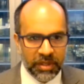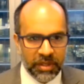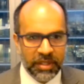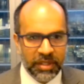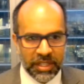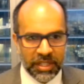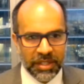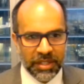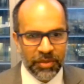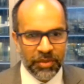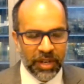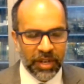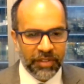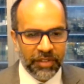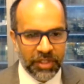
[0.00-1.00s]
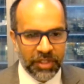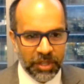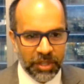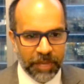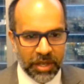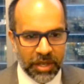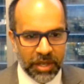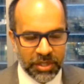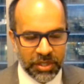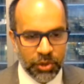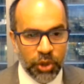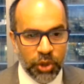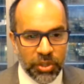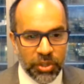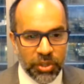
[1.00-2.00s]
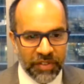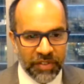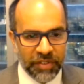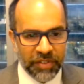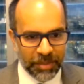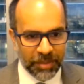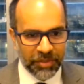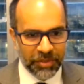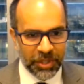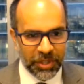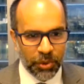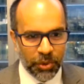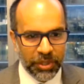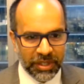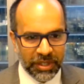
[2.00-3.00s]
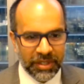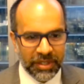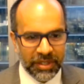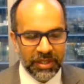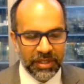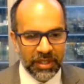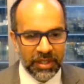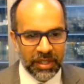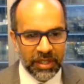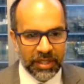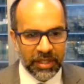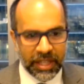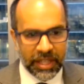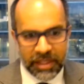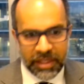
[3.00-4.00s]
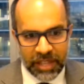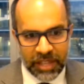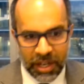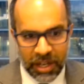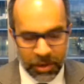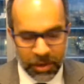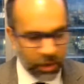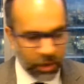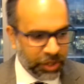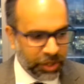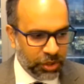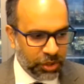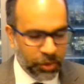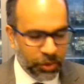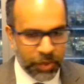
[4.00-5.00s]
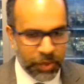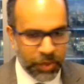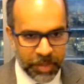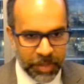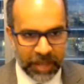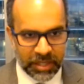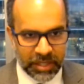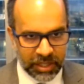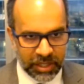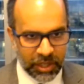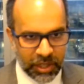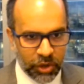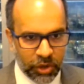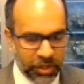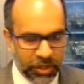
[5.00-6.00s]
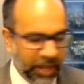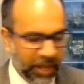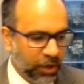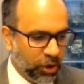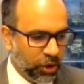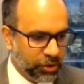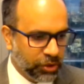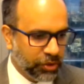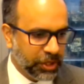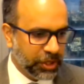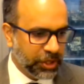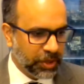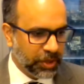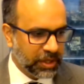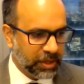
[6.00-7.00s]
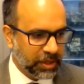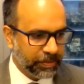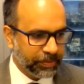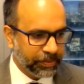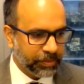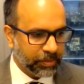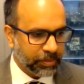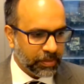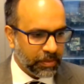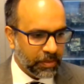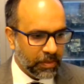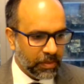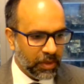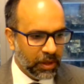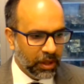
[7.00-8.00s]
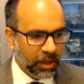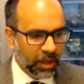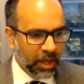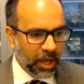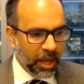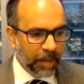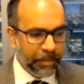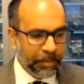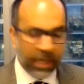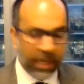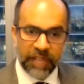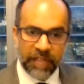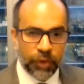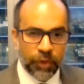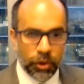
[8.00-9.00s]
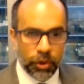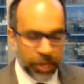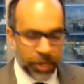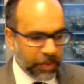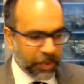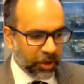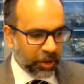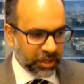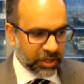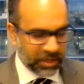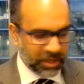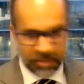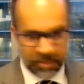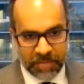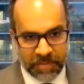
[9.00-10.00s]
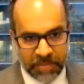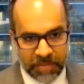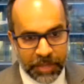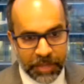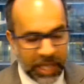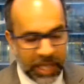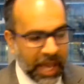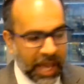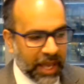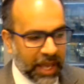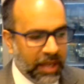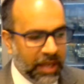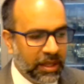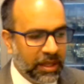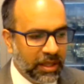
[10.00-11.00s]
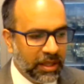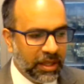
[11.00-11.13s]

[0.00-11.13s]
the relevant third party, you notify them of the order, then they are going to respect it and they're not going to act contrary to it. But if your respondent, company A,